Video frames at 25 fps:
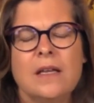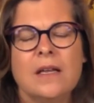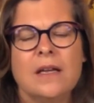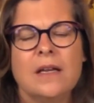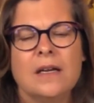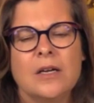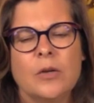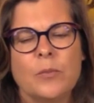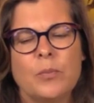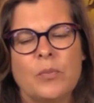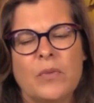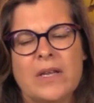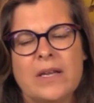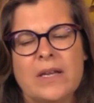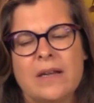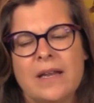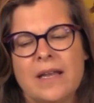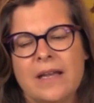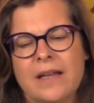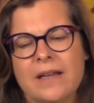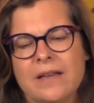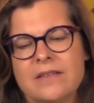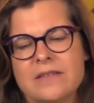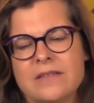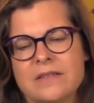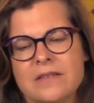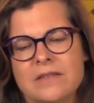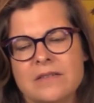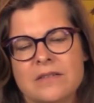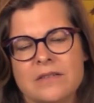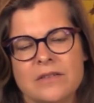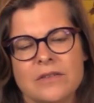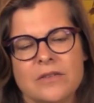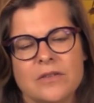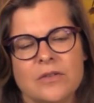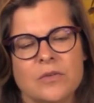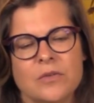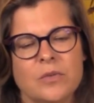And it has to
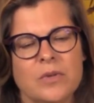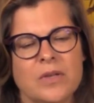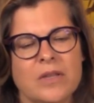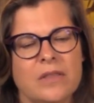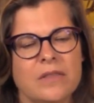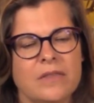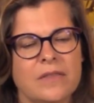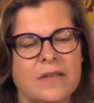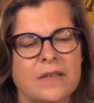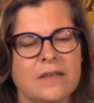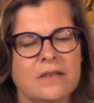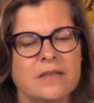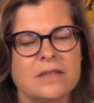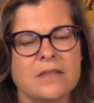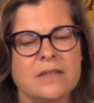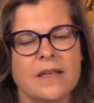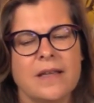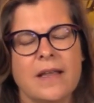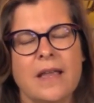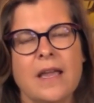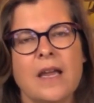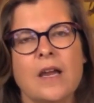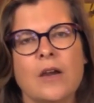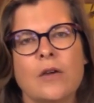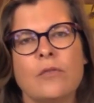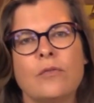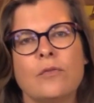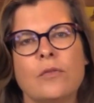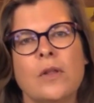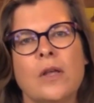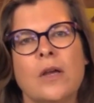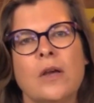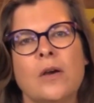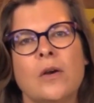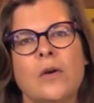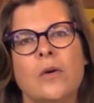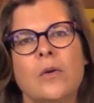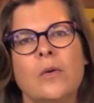do with things like
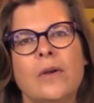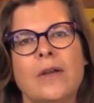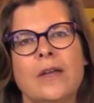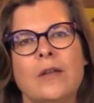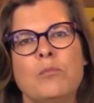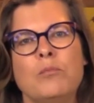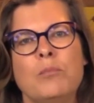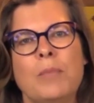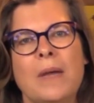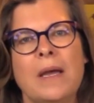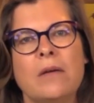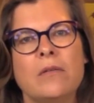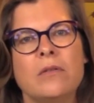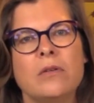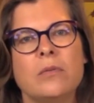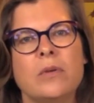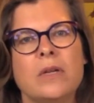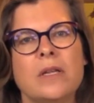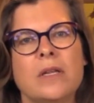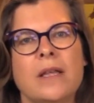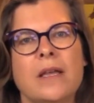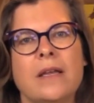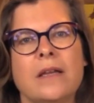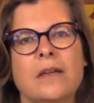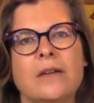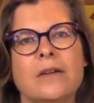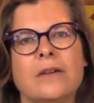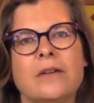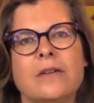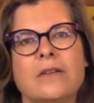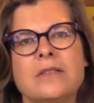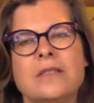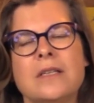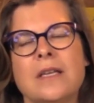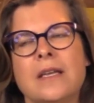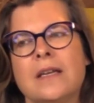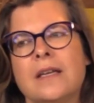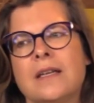airflow and boundary
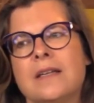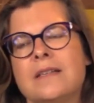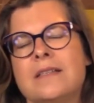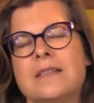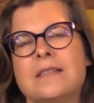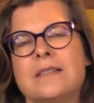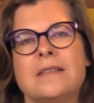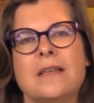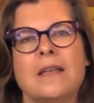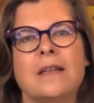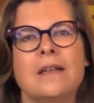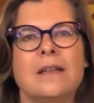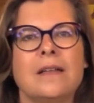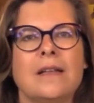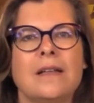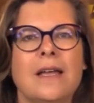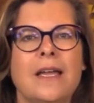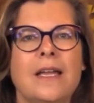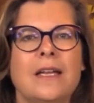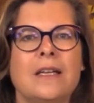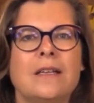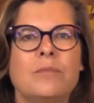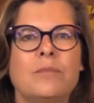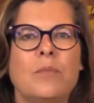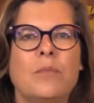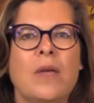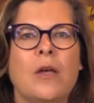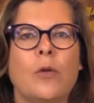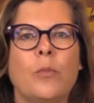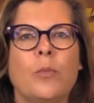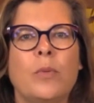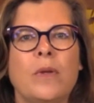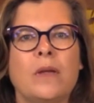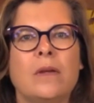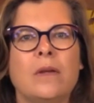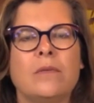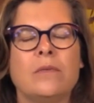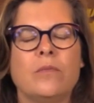layers and sunlight
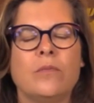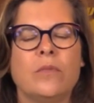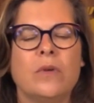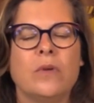helping